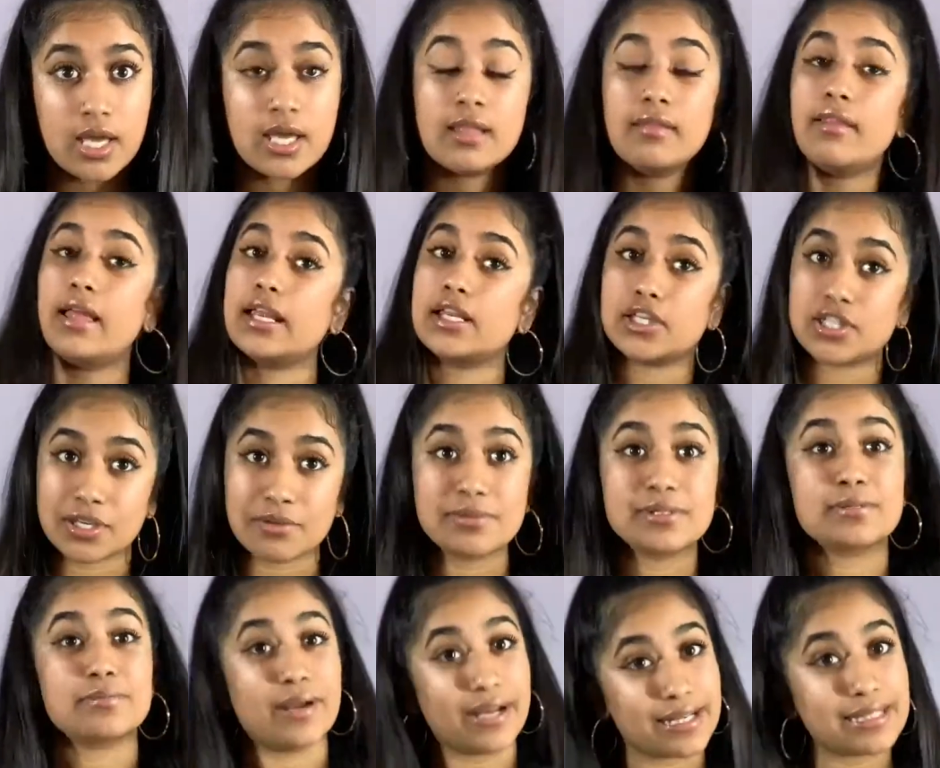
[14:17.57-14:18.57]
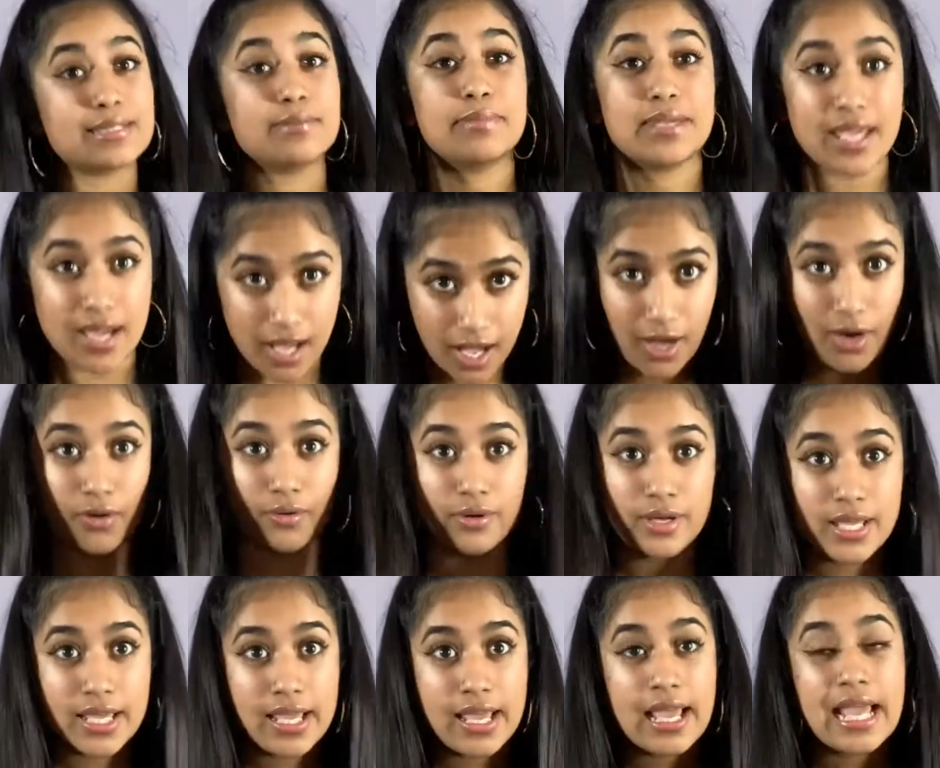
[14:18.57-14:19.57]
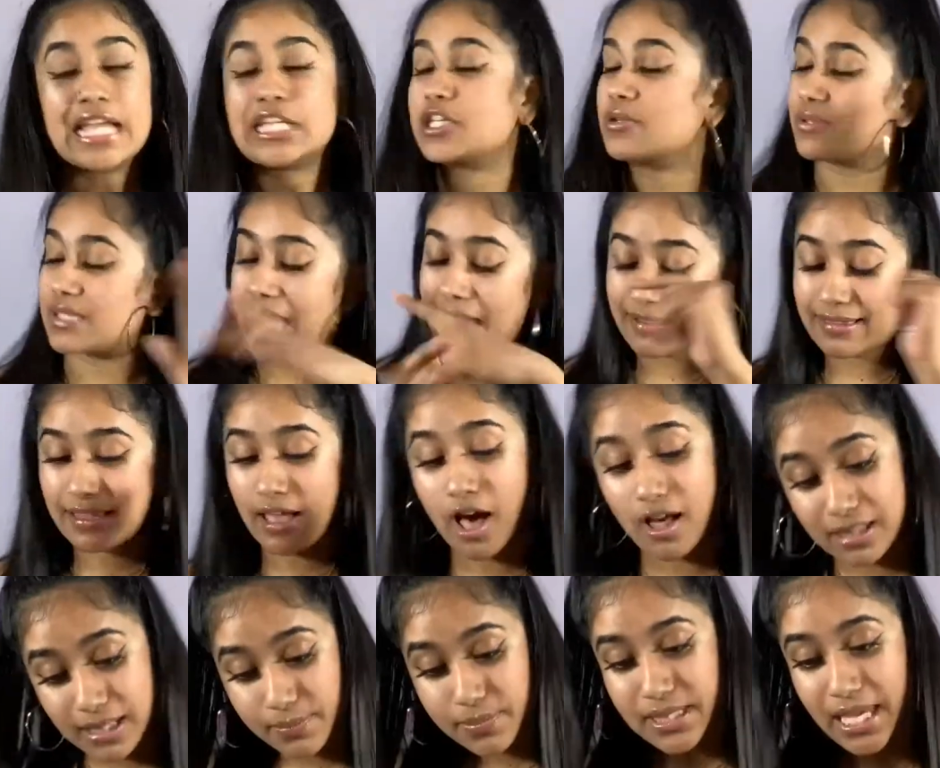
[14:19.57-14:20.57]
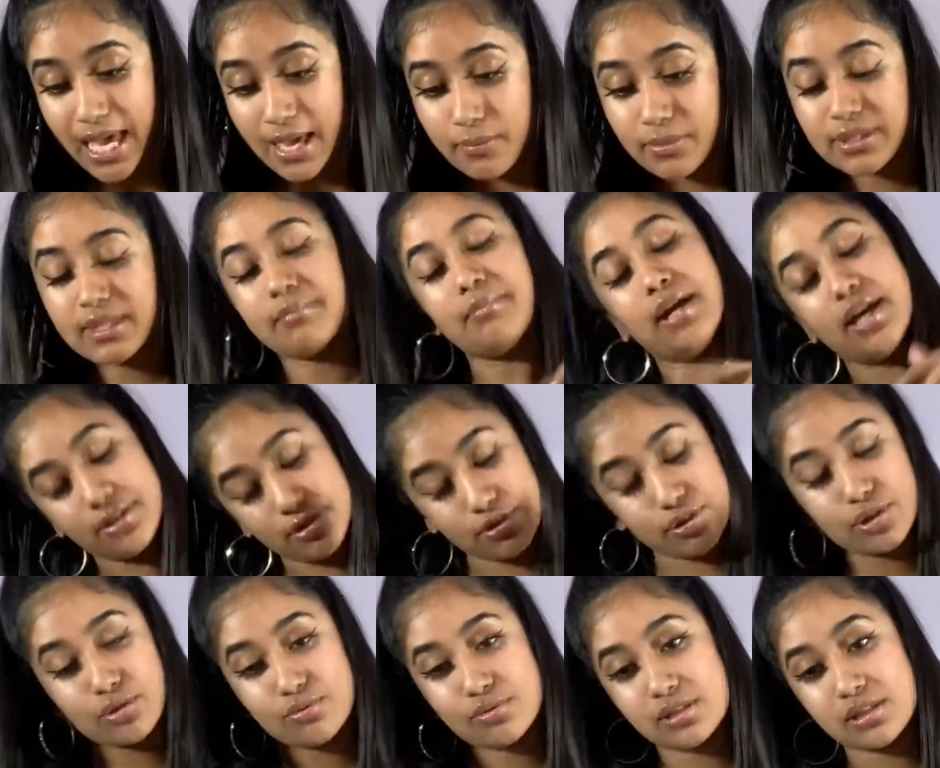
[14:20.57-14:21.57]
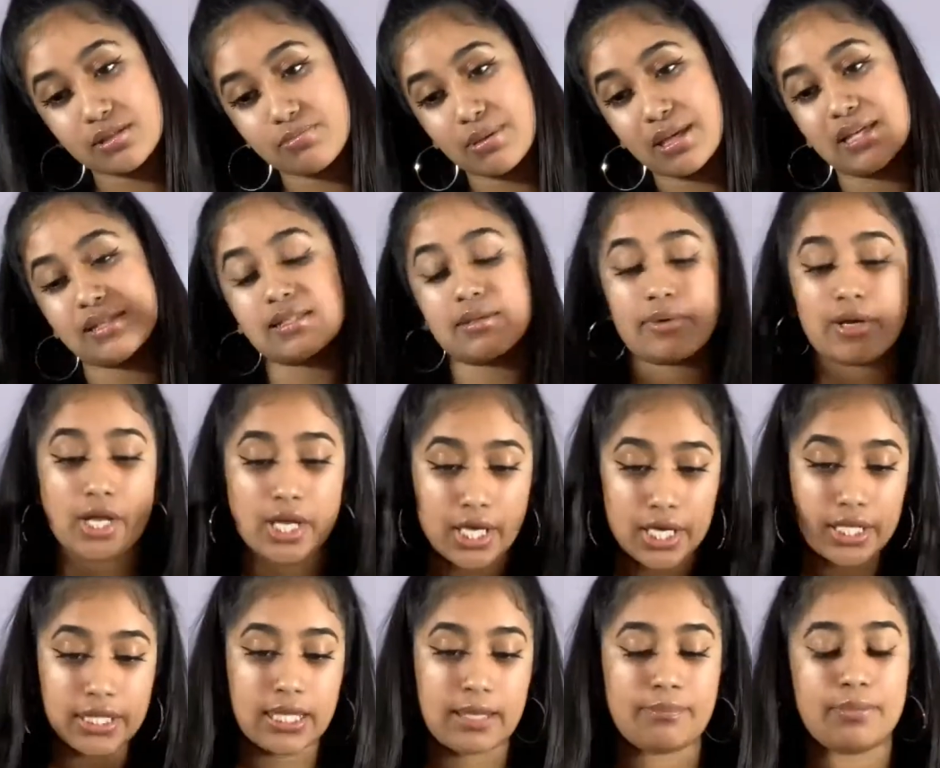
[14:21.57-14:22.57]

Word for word: Like, she was ready to be a hoe. She was acting all uptight with them other dudes because they were ugly.